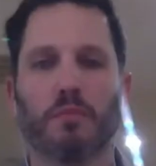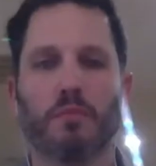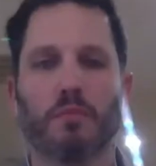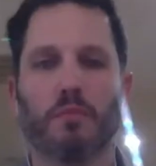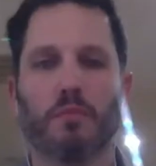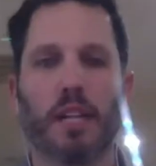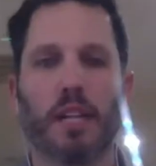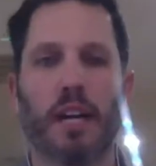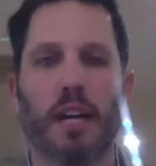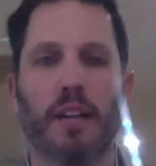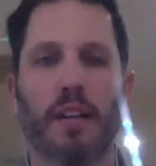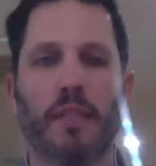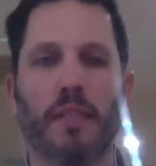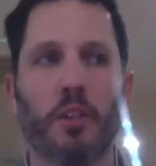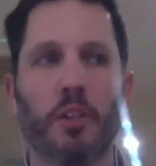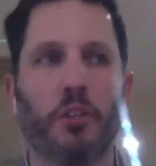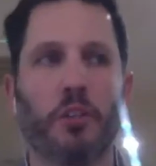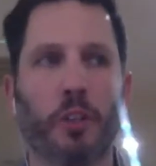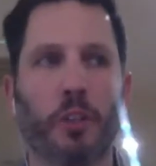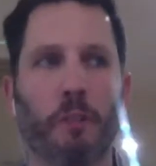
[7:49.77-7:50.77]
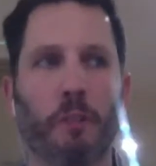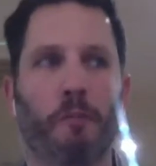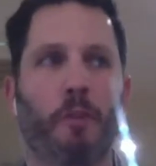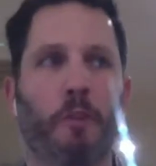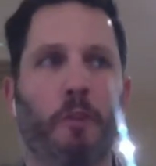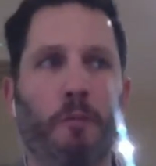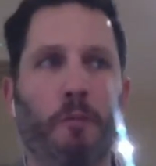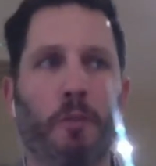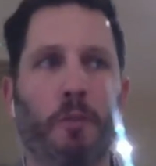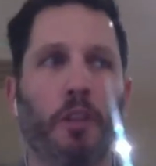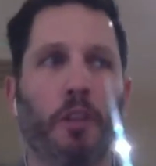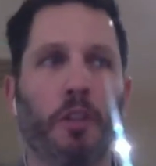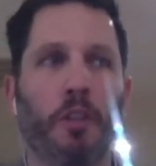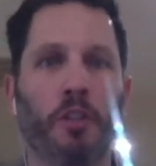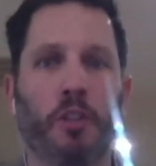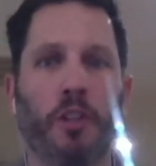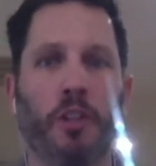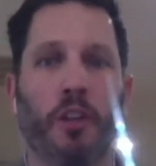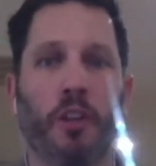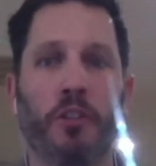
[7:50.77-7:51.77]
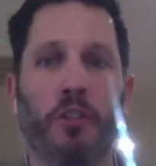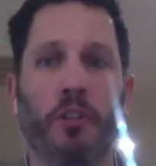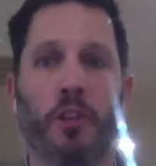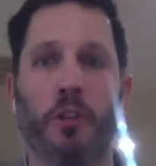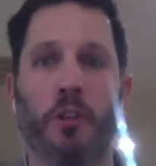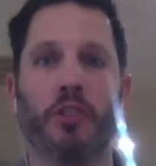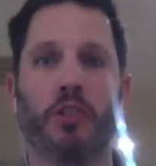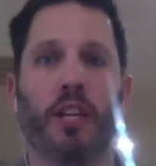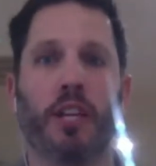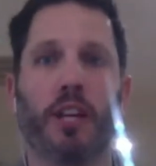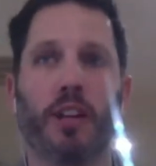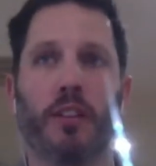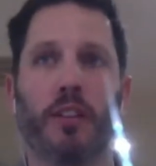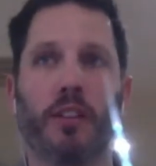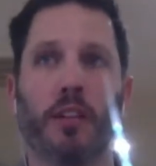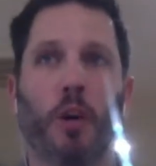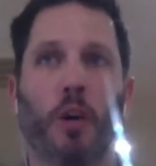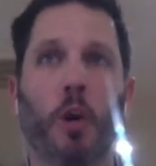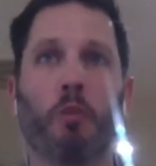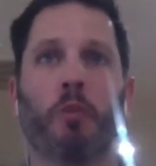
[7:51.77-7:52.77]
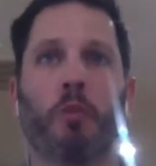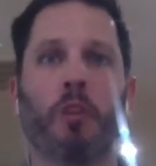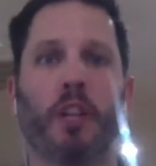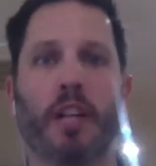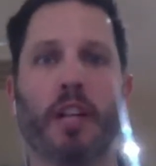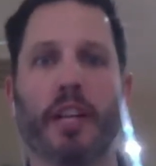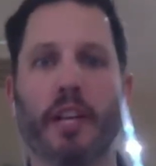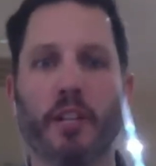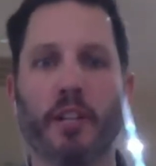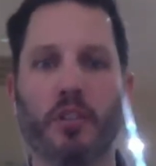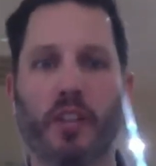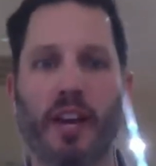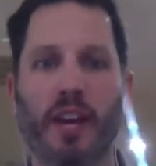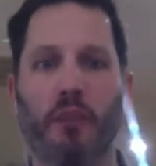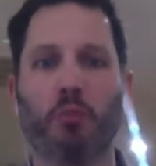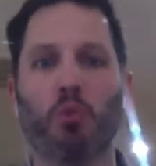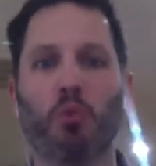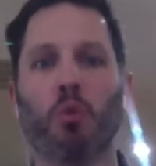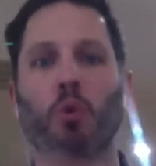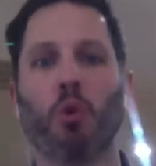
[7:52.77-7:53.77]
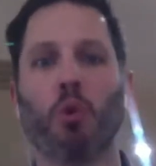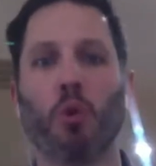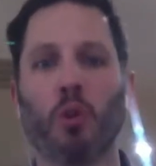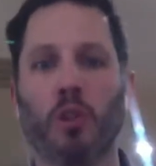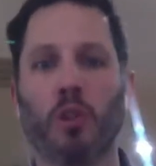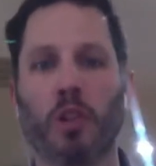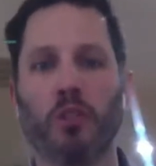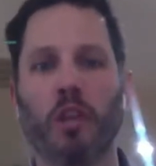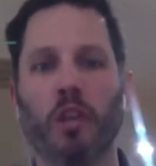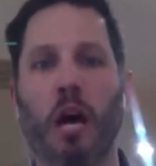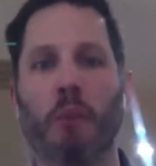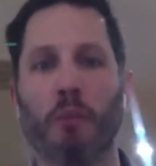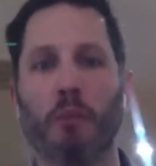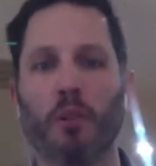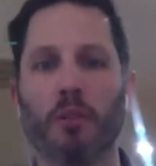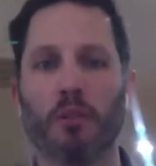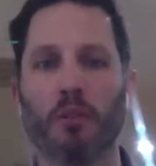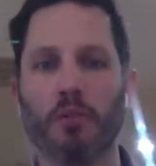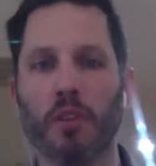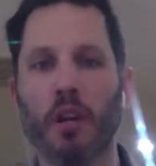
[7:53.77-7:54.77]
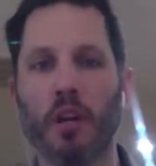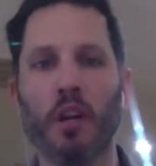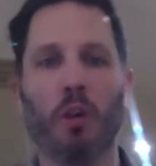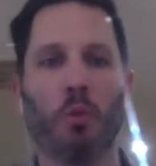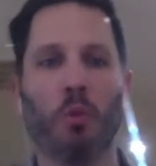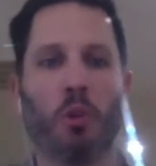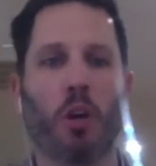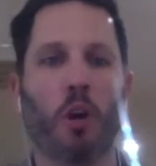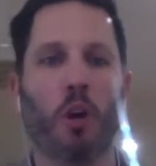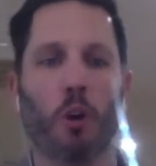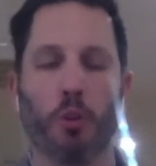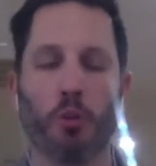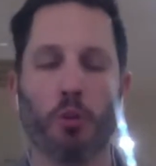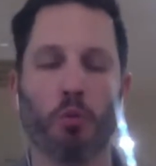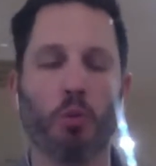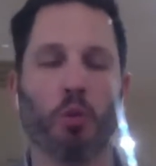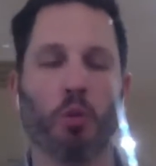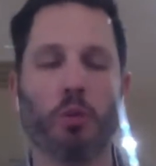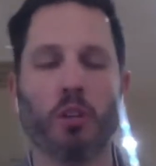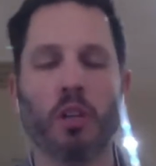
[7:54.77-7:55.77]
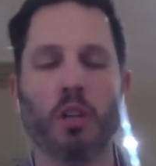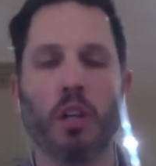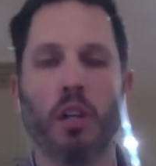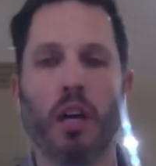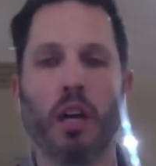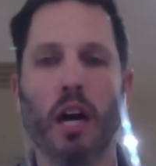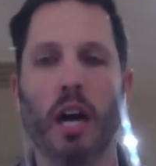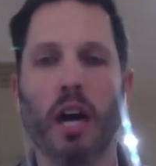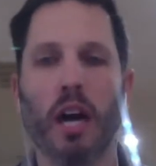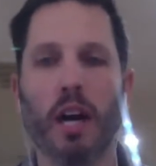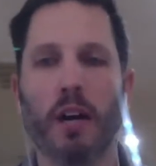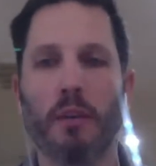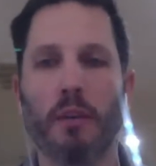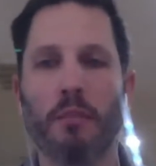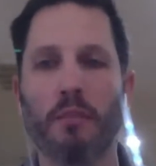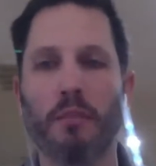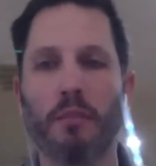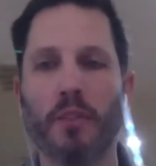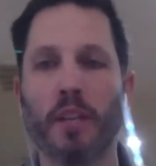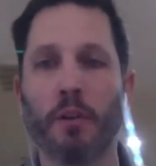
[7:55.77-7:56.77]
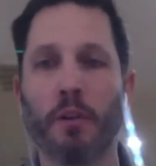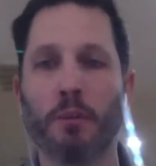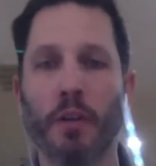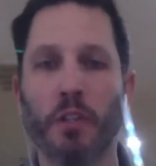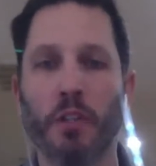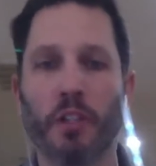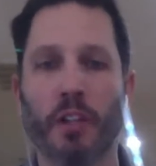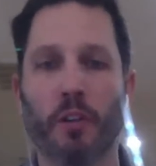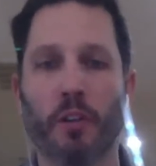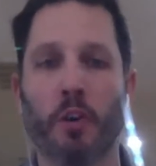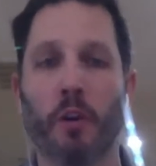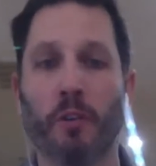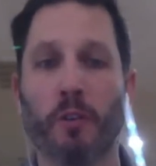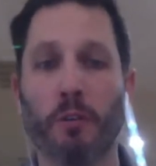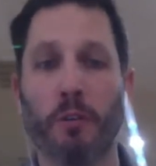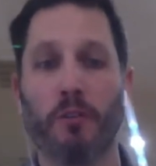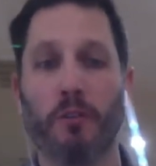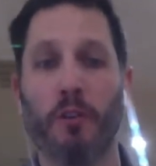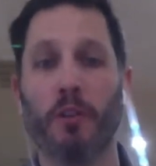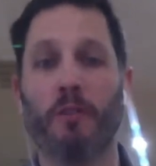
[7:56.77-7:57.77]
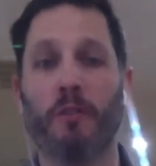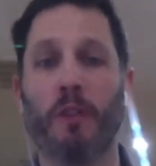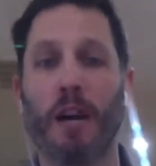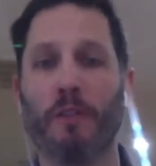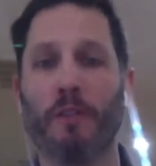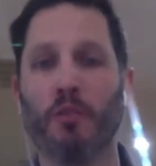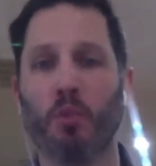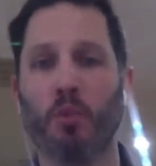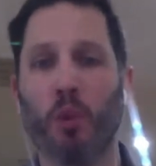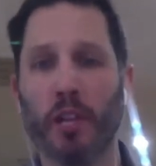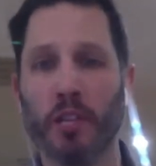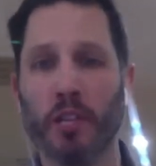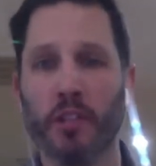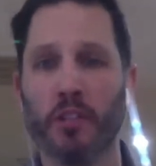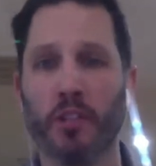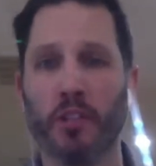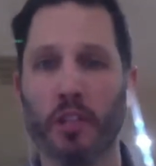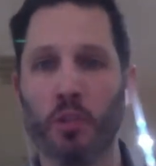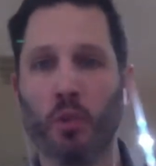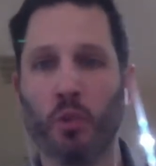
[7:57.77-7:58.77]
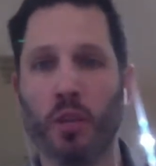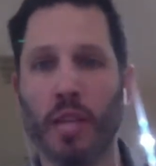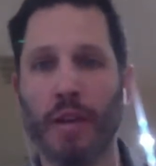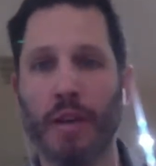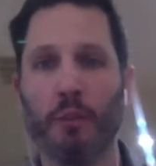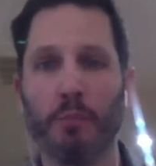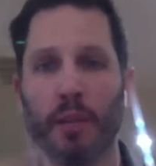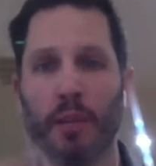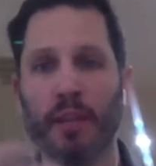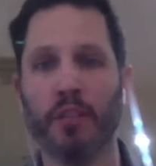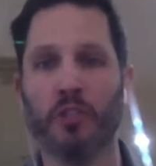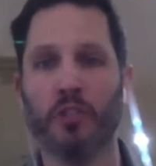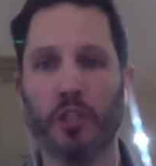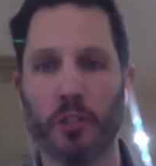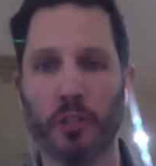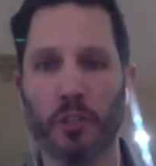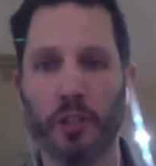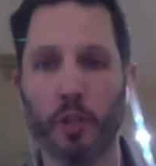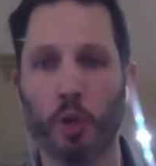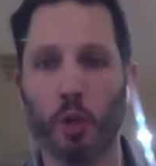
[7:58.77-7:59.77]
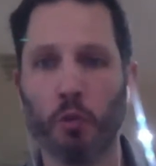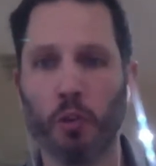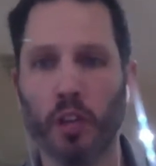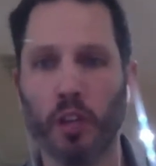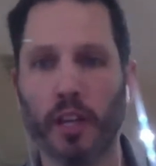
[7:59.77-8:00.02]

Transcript: Got it. And just to confirm for the listener that doesn't understand, the overlay is that rule on top of, we'll call it the rule, that he was mentioning, going from the 520 to the 620, that would be considered an overlay.